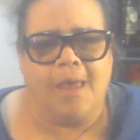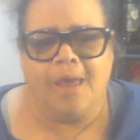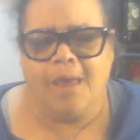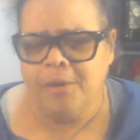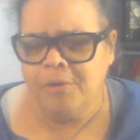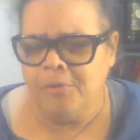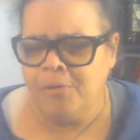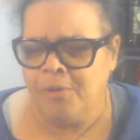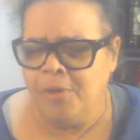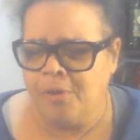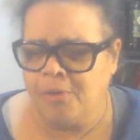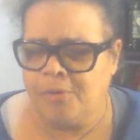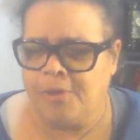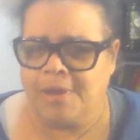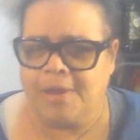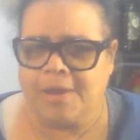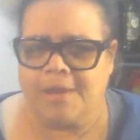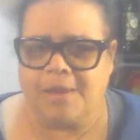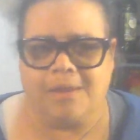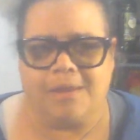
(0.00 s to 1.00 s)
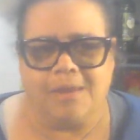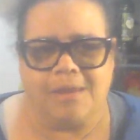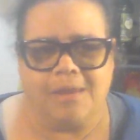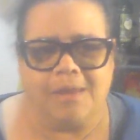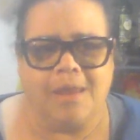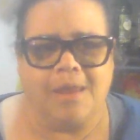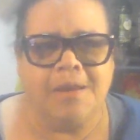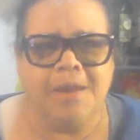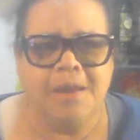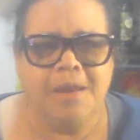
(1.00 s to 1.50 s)
I don't know, like,
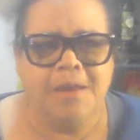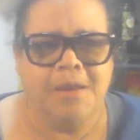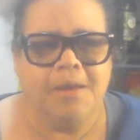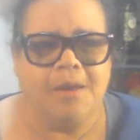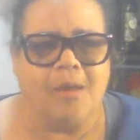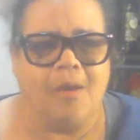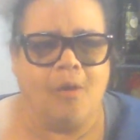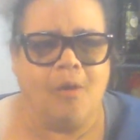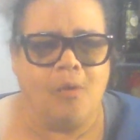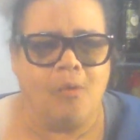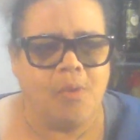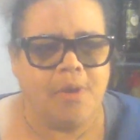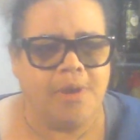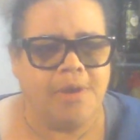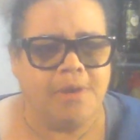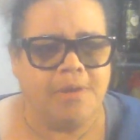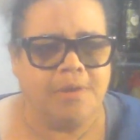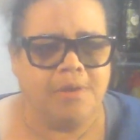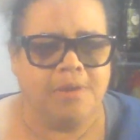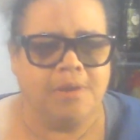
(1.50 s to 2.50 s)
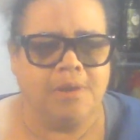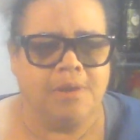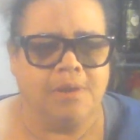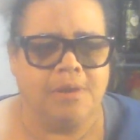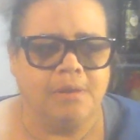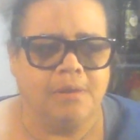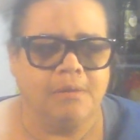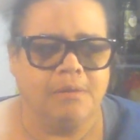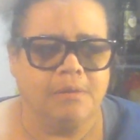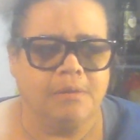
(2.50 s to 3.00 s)
I didn't always
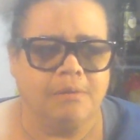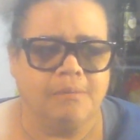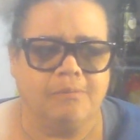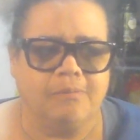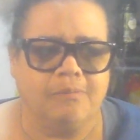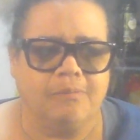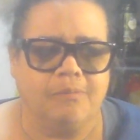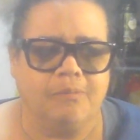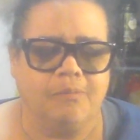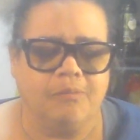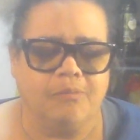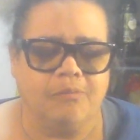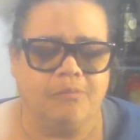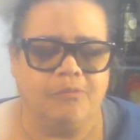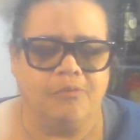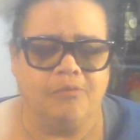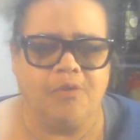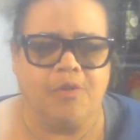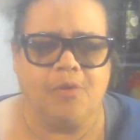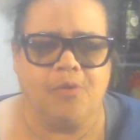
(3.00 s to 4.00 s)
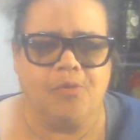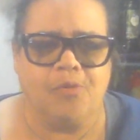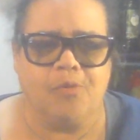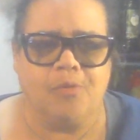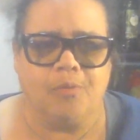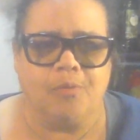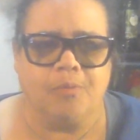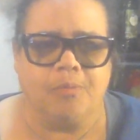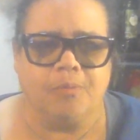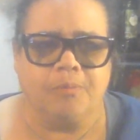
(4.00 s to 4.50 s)

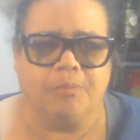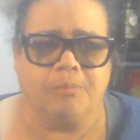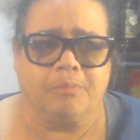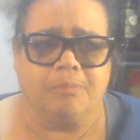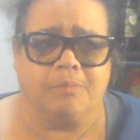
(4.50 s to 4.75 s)
feel.